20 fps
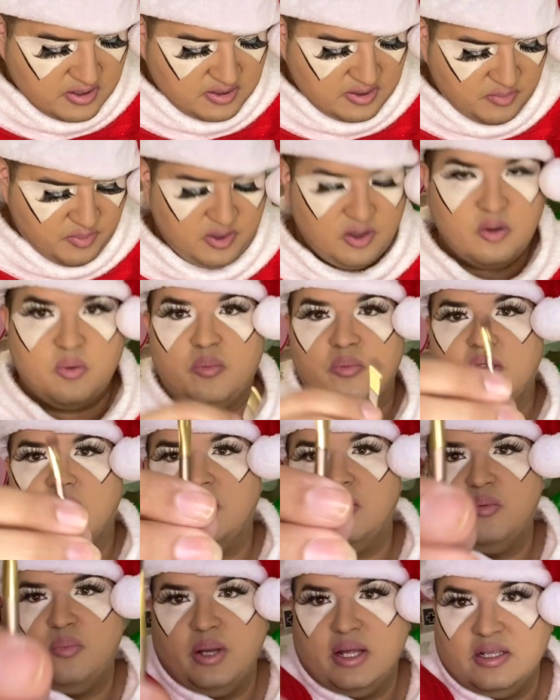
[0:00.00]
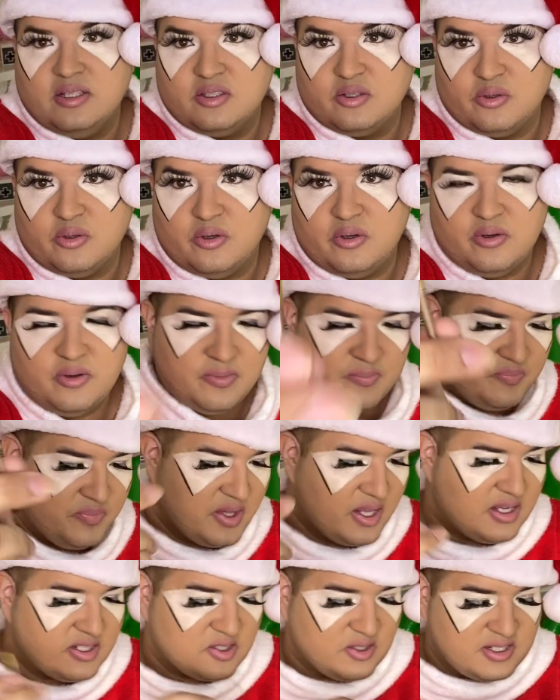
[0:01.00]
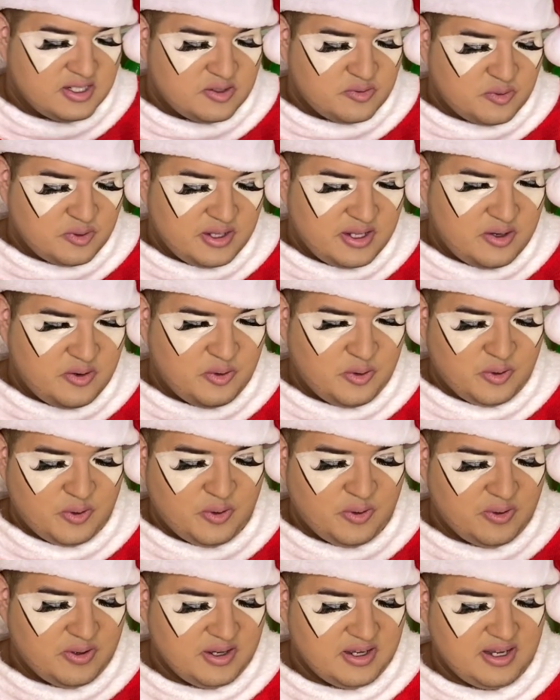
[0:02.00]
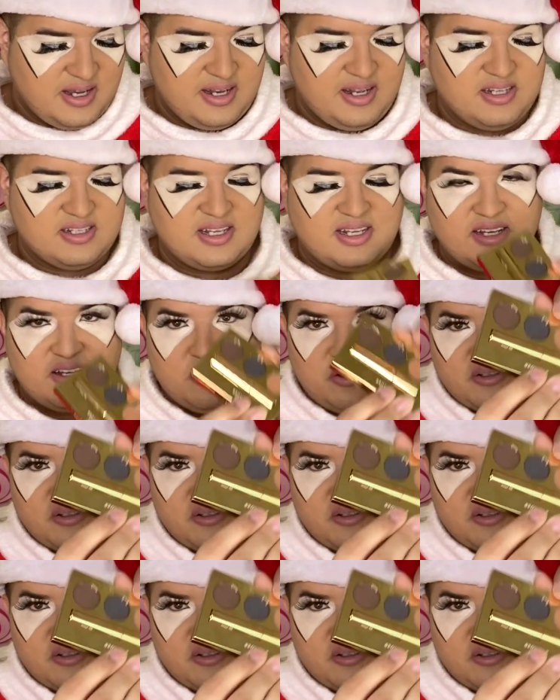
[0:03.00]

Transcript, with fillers: the little, the little pencil. So this is really cool. And it like,